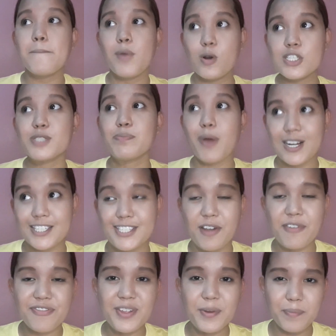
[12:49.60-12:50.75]
most parts
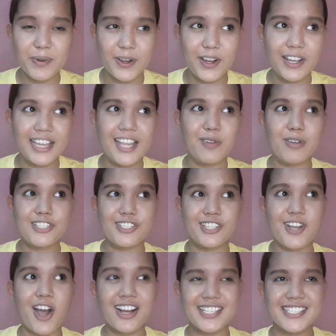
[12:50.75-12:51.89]
of the book in which a
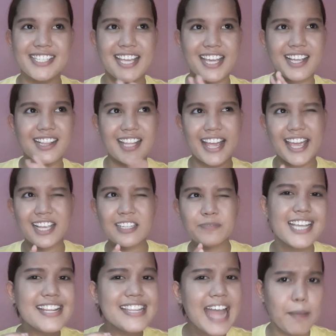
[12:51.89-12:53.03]
toxic like
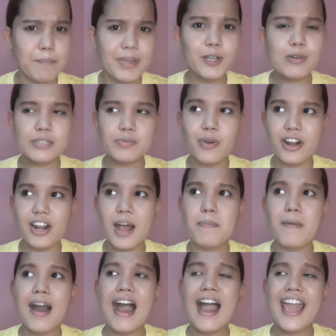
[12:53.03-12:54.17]
dynamic was brought up,
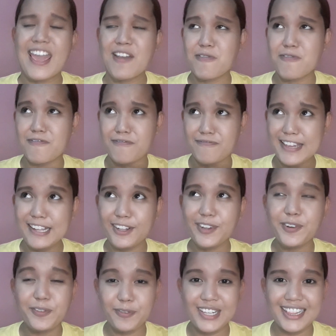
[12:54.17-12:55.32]
I
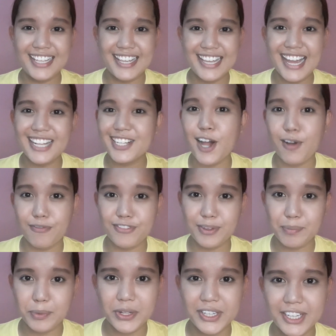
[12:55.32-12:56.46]
feel really
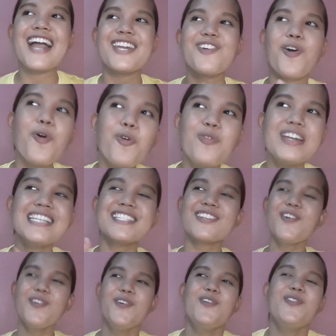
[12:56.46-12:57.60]
uncomfortable. I always
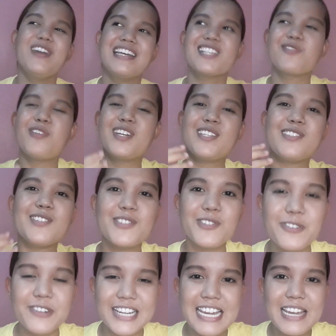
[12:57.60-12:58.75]
wanted to
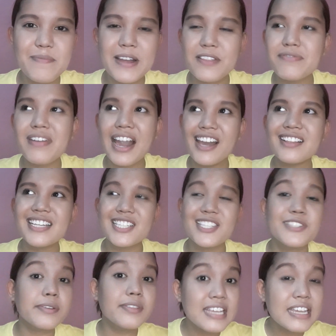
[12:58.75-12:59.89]
scream at Violet
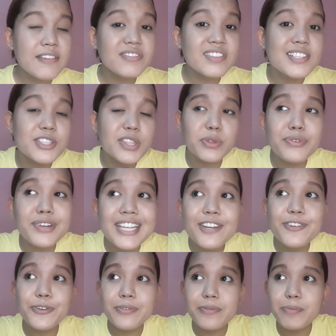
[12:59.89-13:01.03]
to leave these
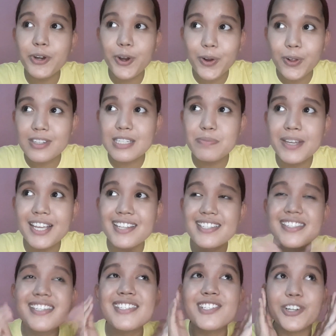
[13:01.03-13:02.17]
3 girls because
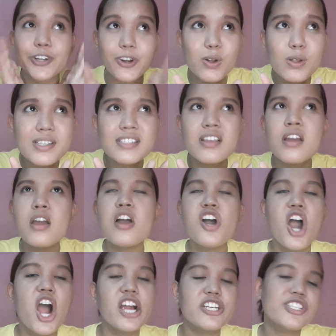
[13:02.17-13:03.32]
these girls
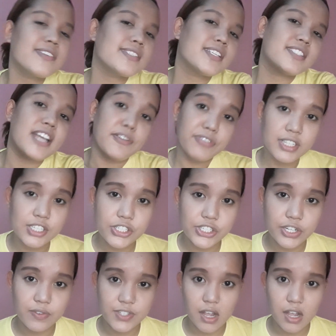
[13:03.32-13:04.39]
are just the definition of